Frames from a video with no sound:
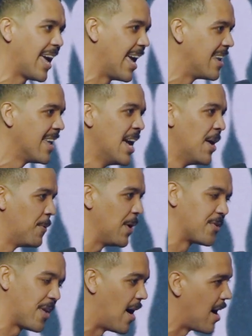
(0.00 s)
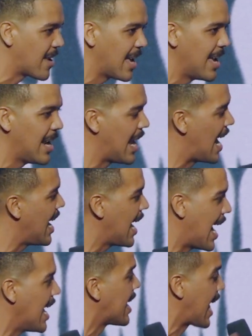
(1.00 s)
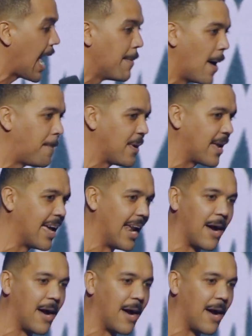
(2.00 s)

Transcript: and we were talking, and I it came up again.